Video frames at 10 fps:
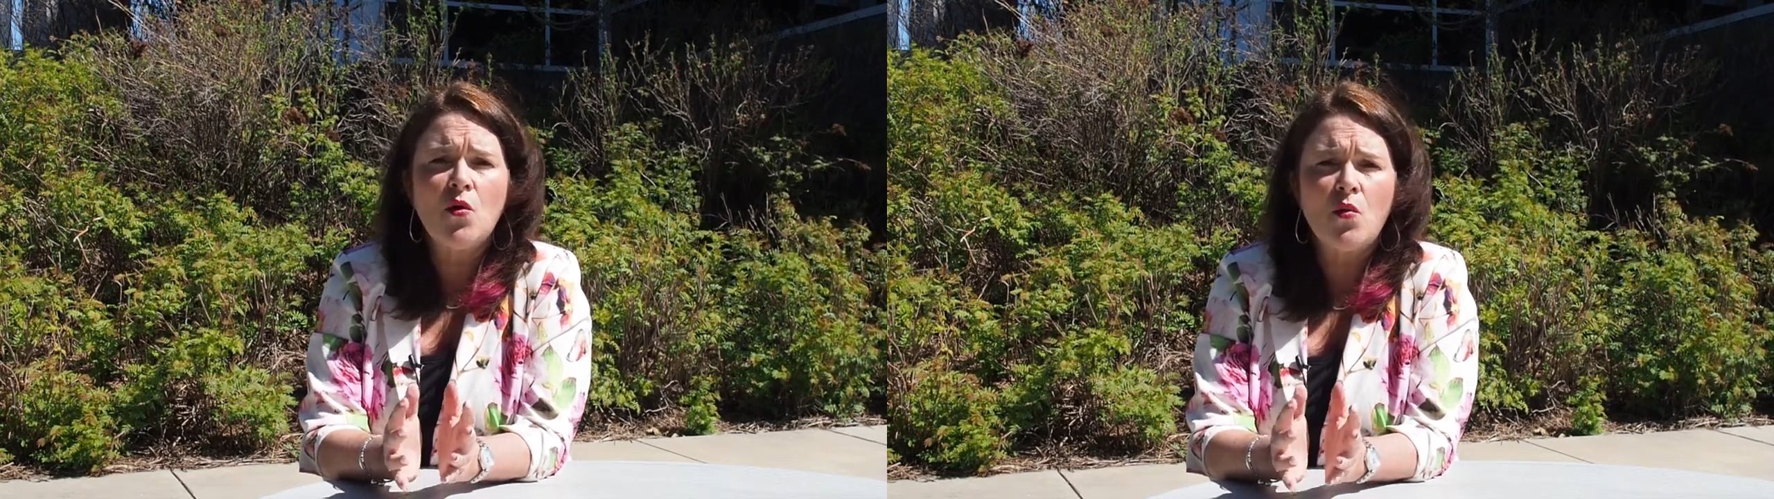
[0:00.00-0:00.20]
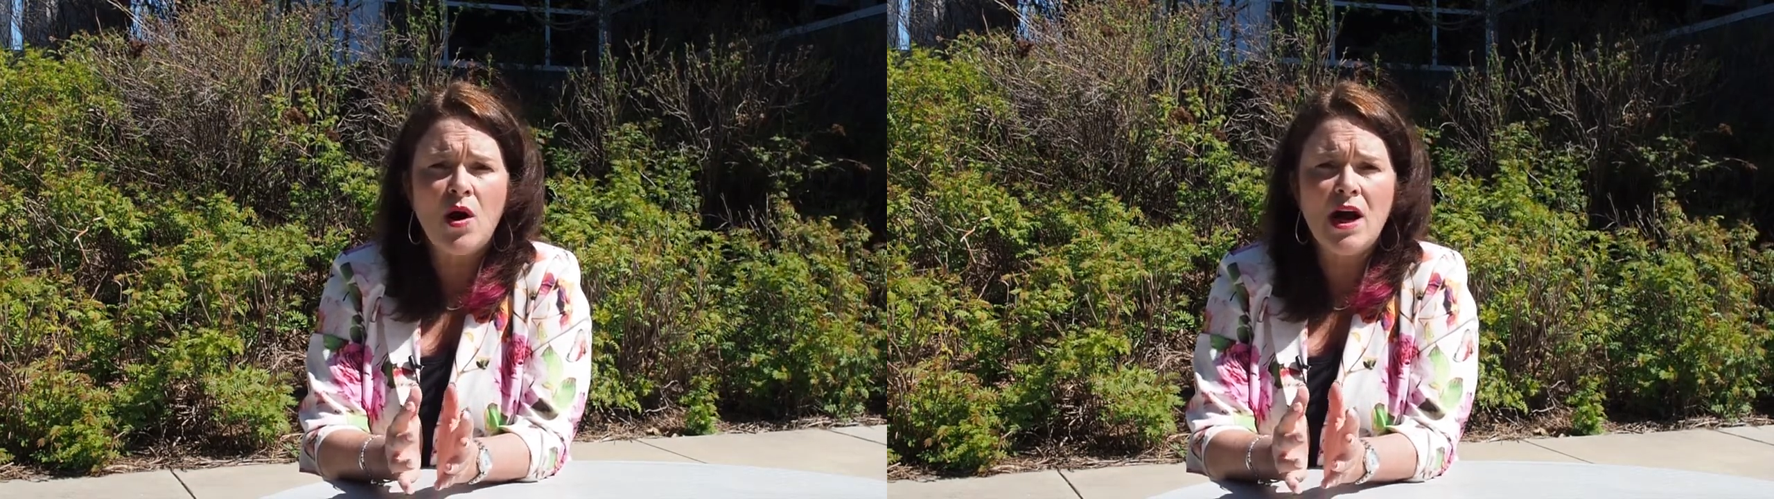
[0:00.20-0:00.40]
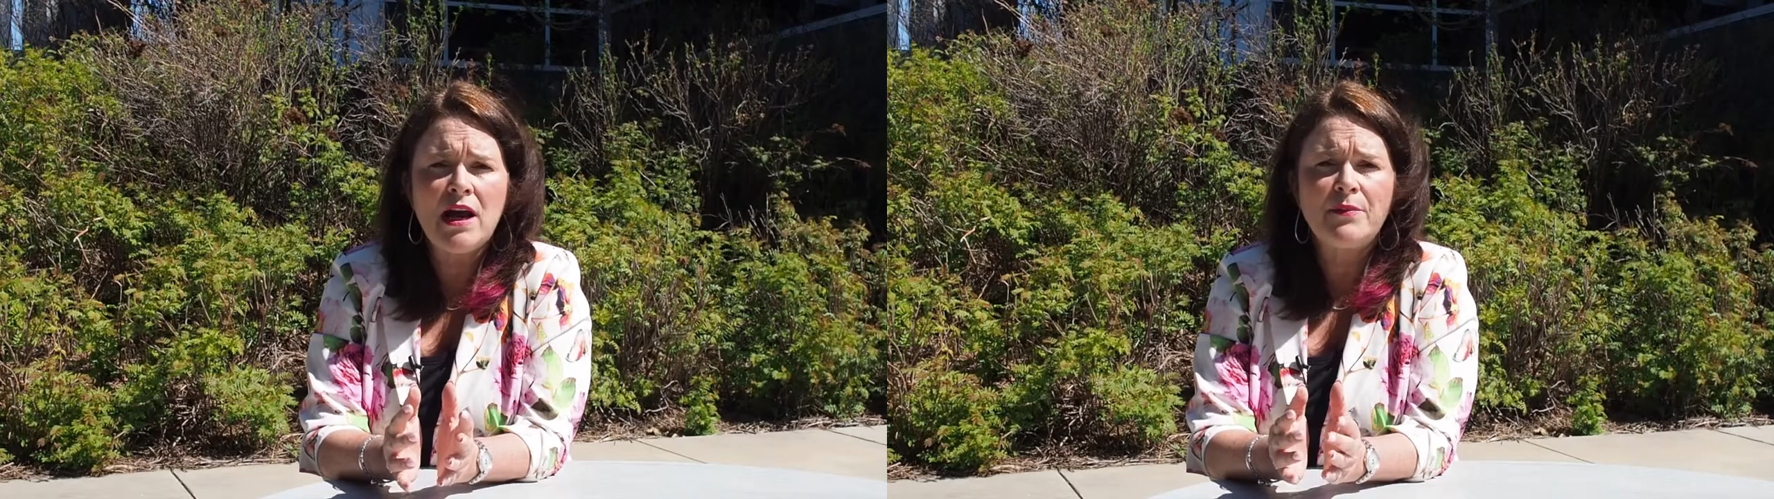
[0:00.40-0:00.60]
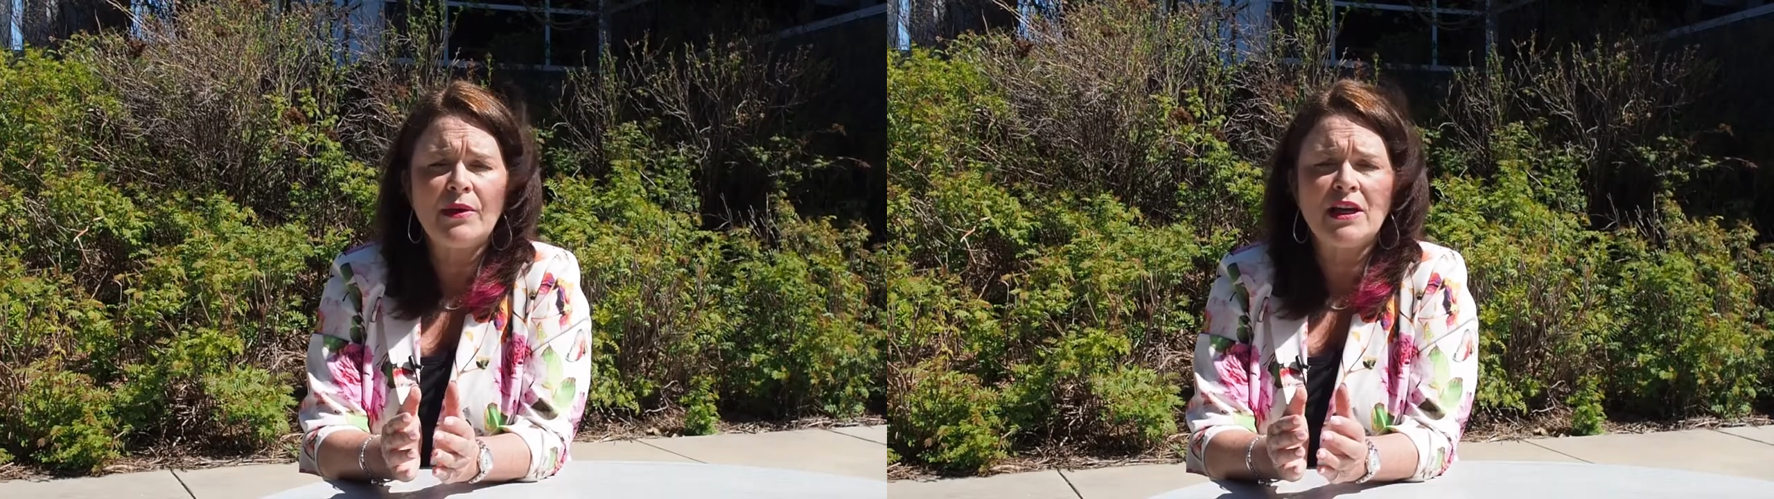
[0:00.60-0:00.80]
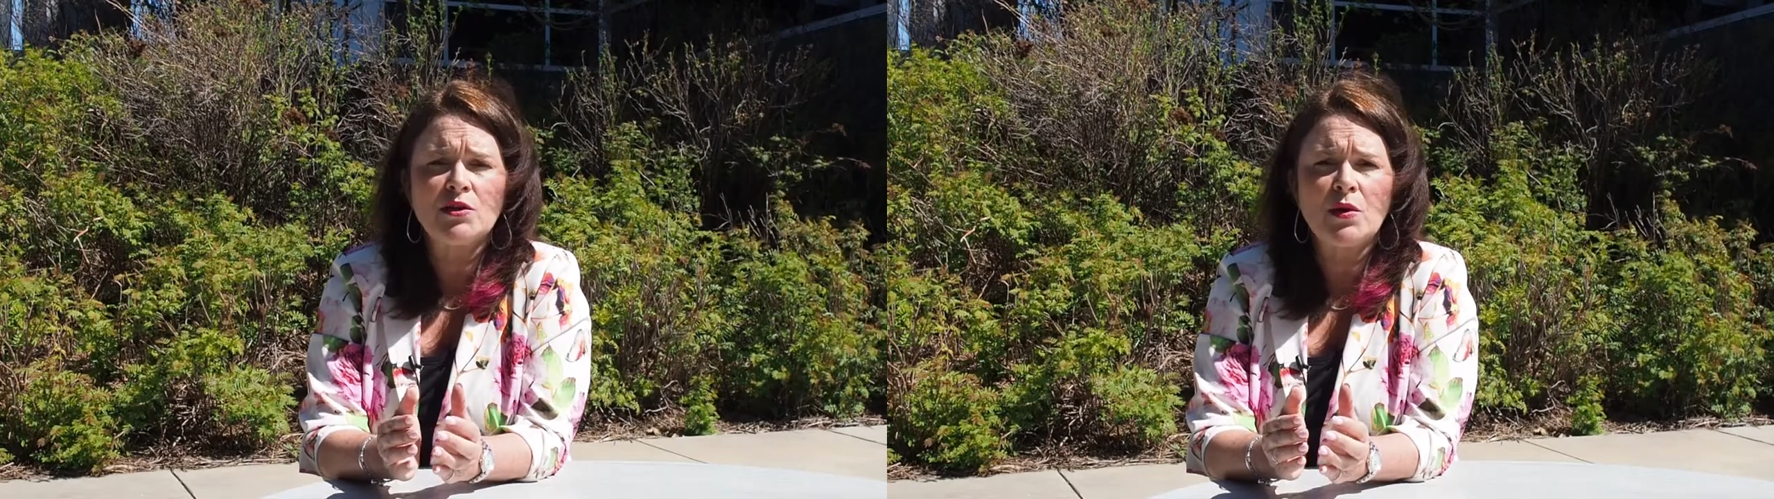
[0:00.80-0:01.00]
Why?
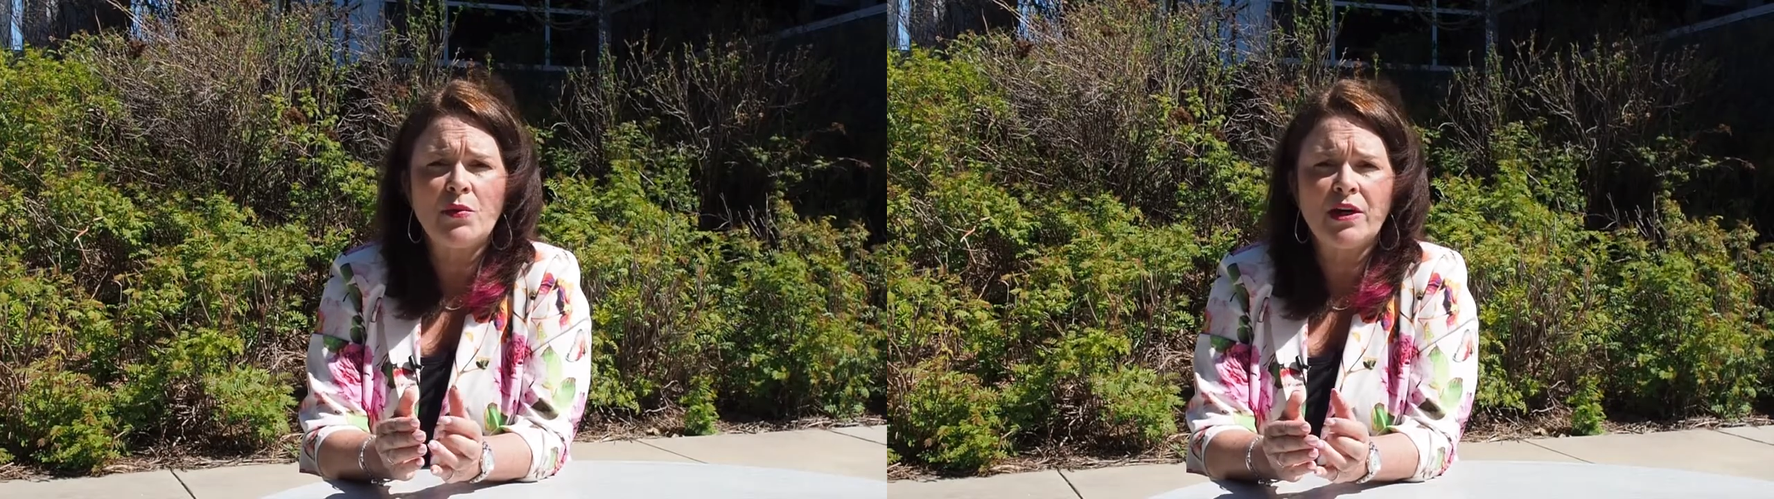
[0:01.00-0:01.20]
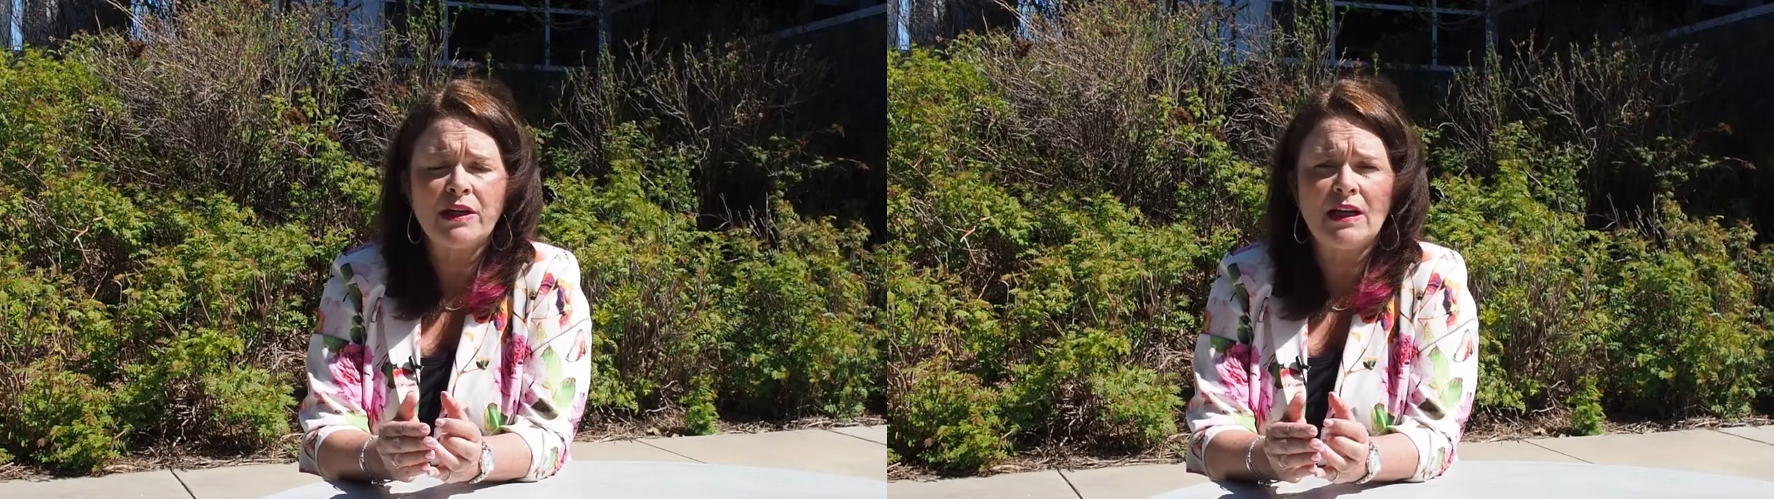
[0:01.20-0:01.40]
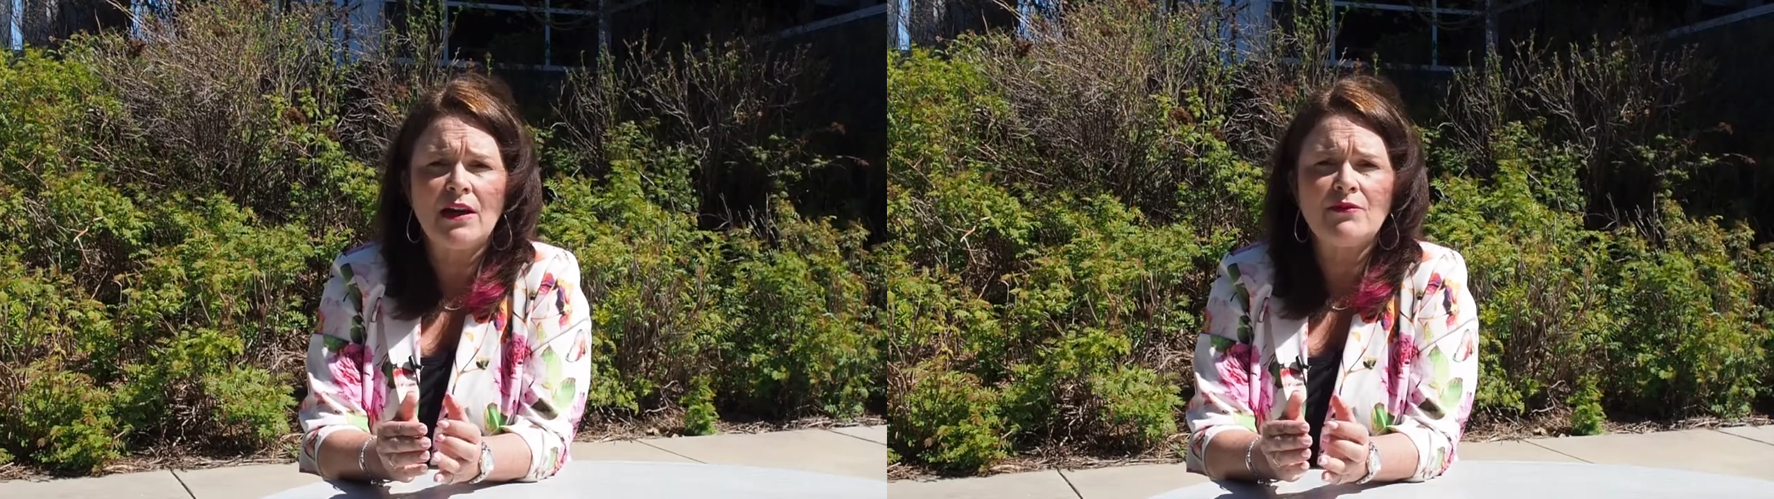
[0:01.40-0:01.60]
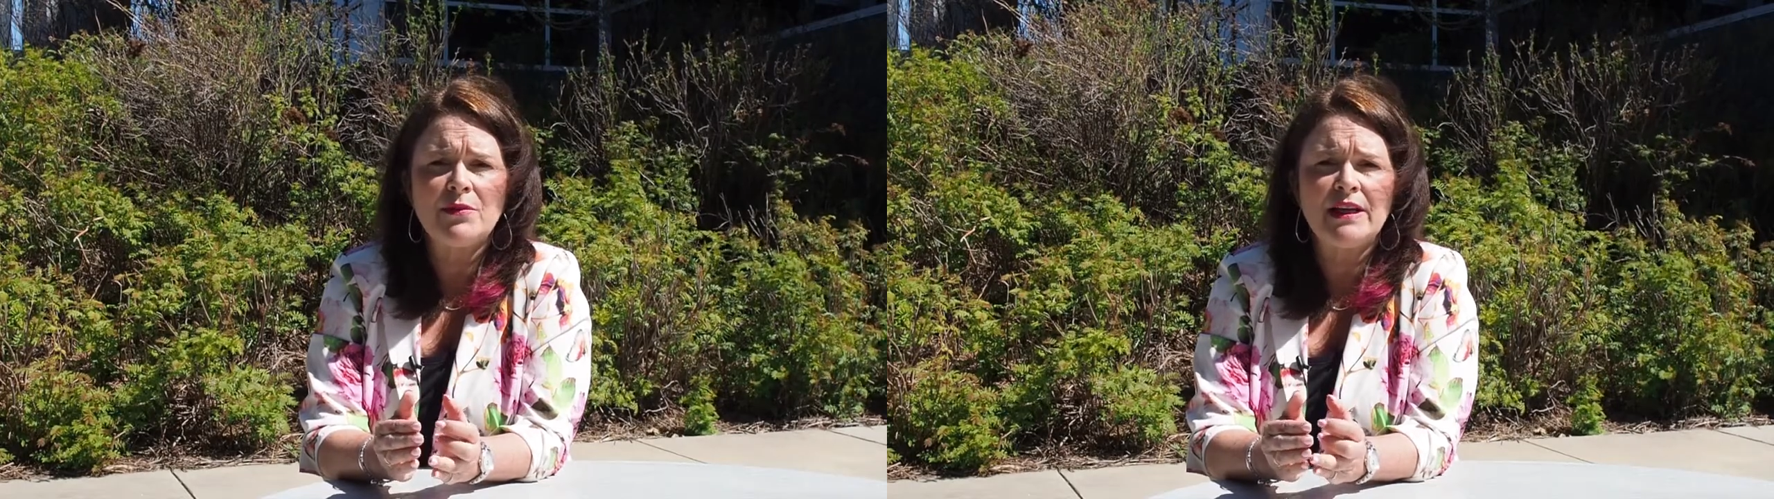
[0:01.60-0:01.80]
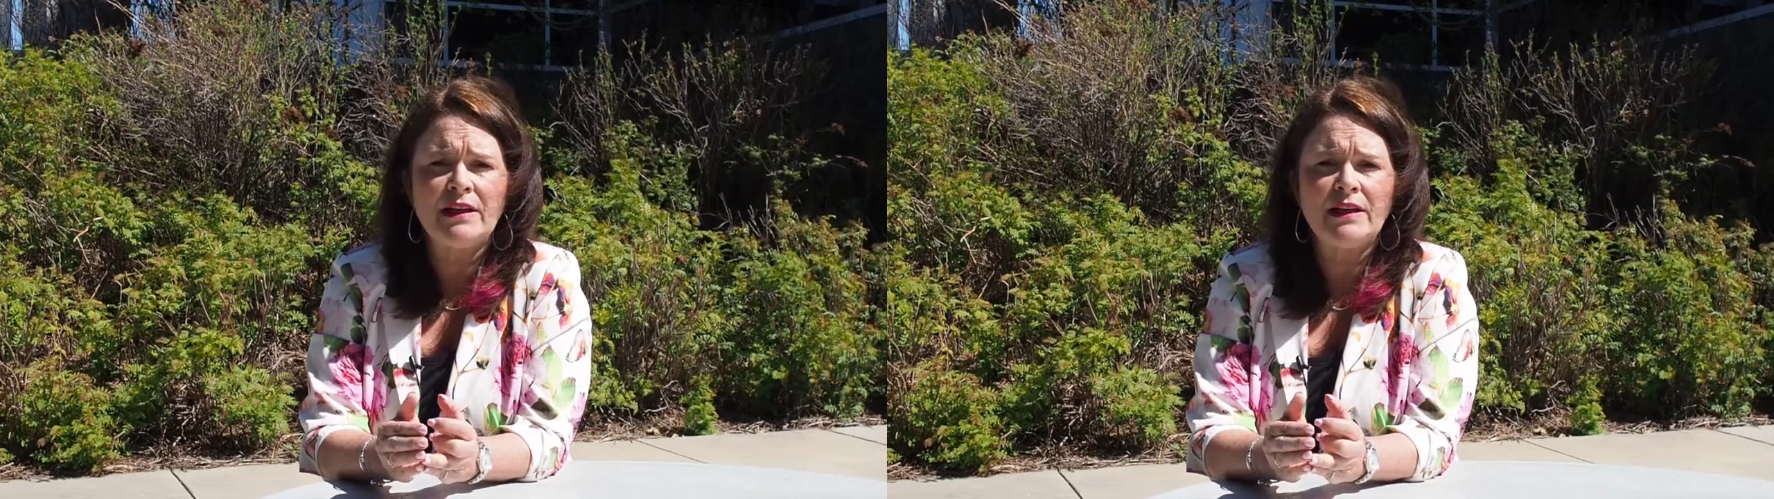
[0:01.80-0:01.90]
Because we wanted government